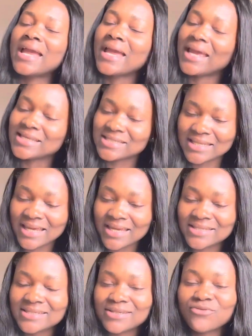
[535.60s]
is a
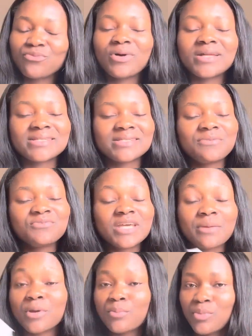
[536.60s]
negative but at the same
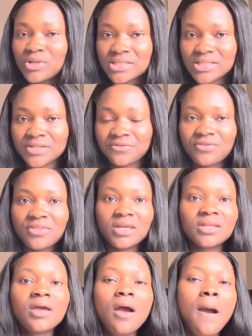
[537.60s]
time a positive
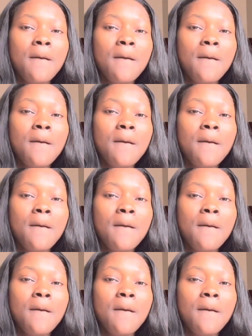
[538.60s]
thing,